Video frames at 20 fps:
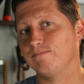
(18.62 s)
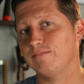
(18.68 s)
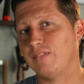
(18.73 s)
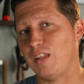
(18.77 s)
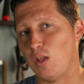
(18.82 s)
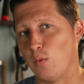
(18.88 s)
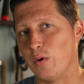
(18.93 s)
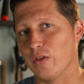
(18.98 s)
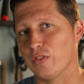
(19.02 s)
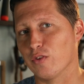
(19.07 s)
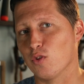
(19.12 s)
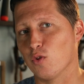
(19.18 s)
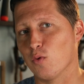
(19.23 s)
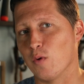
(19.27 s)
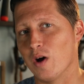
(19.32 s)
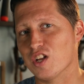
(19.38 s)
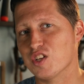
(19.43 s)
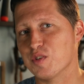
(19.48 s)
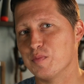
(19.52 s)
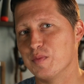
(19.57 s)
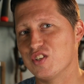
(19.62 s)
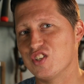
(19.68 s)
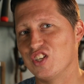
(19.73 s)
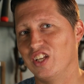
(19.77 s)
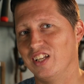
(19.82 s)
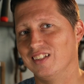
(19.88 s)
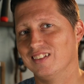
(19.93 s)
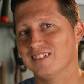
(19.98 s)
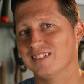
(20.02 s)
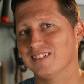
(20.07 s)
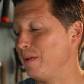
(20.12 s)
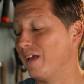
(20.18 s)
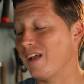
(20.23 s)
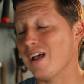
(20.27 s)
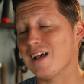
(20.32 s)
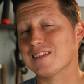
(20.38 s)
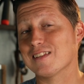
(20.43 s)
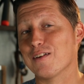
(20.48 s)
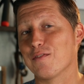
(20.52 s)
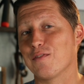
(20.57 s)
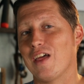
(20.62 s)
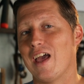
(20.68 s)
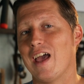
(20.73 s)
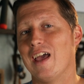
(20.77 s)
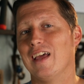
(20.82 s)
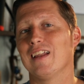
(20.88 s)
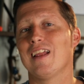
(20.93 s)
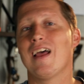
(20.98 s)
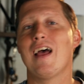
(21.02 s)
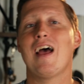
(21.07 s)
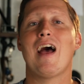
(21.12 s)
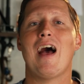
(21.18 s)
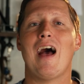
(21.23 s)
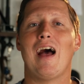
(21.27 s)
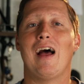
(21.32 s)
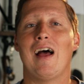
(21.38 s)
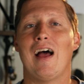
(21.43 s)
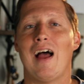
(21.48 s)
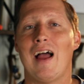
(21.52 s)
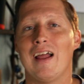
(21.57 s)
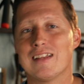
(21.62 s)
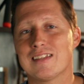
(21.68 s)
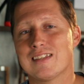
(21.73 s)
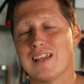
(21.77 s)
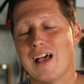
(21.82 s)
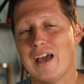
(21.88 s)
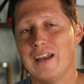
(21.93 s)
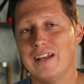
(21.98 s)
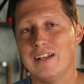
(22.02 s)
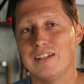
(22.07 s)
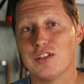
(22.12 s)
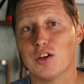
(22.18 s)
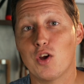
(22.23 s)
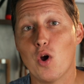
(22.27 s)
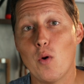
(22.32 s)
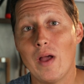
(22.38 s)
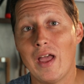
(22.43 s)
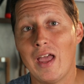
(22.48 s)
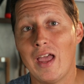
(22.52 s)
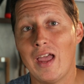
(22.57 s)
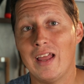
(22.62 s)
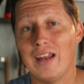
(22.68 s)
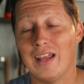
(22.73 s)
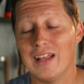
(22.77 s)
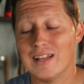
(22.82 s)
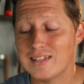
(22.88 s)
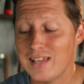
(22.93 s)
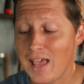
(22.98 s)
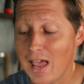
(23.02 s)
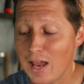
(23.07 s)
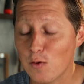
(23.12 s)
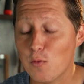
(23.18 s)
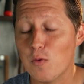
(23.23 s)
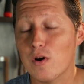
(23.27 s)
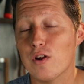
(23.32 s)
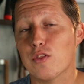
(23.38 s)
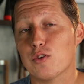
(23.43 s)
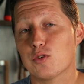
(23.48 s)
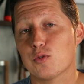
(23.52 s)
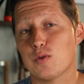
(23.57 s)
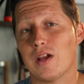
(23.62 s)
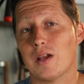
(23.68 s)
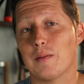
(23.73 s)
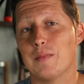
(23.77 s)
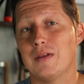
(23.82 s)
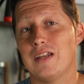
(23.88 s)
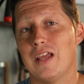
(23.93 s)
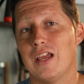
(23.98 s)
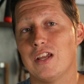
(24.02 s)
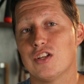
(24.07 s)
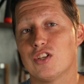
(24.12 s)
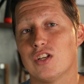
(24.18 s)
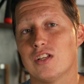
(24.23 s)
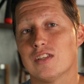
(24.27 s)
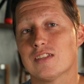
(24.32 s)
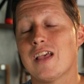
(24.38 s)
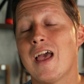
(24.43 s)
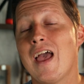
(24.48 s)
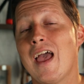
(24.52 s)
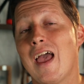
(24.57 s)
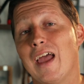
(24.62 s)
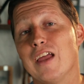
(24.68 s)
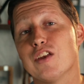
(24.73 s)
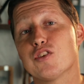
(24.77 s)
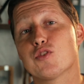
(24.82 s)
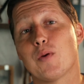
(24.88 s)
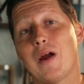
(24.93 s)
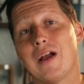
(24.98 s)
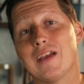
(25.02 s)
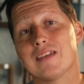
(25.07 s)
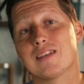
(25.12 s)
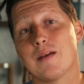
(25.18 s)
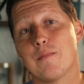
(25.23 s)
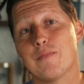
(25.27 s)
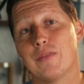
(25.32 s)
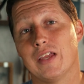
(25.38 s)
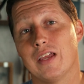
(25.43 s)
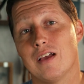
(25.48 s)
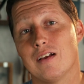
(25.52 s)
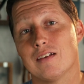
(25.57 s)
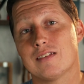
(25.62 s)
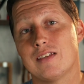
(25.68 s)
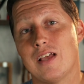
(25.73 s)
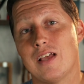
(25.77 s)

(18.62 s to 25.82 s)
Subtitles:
They went through the washing machine. Because of that, I decided to go ahead and take one of those recommendations and try something else